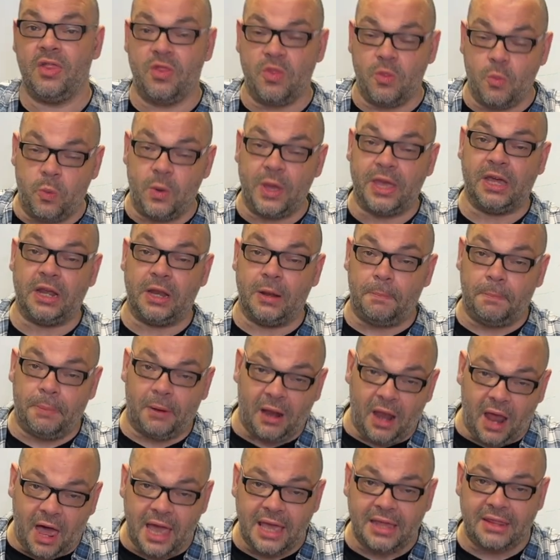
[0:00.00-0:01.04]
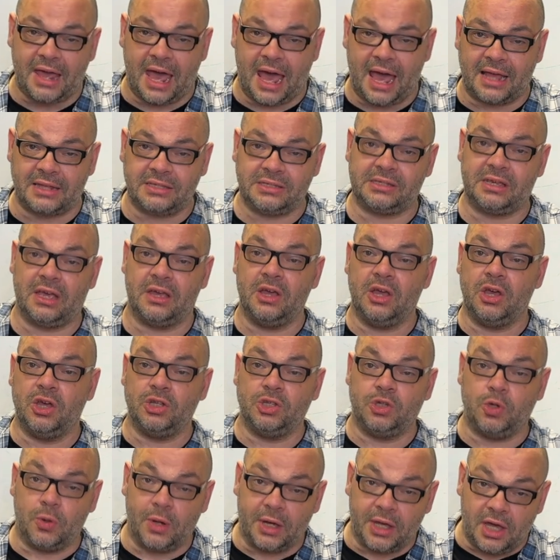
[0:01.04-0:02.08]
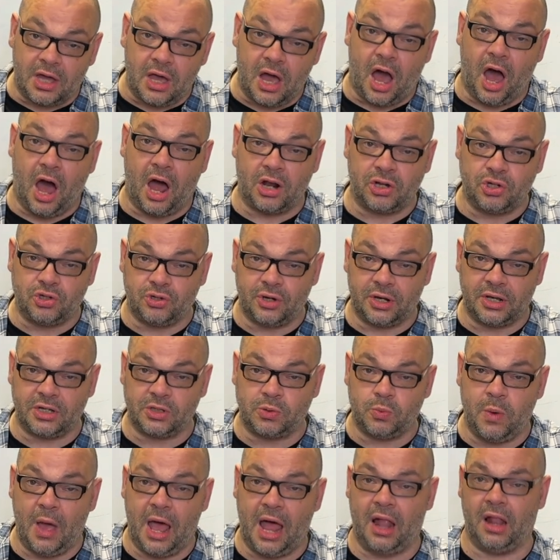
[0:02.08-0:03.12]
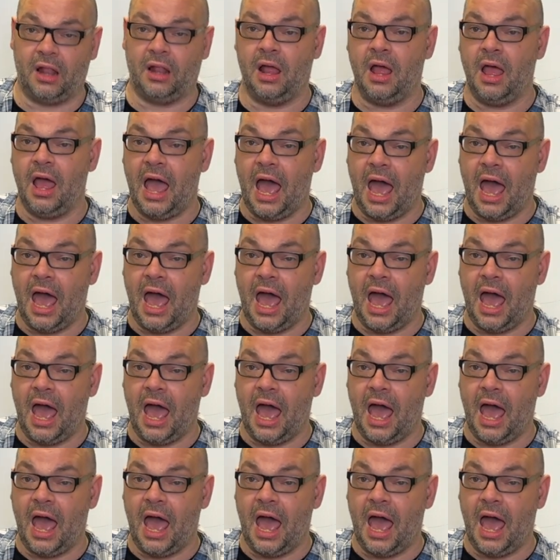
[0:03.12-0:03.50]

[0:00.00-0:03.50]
We can apply that to a card trick as well.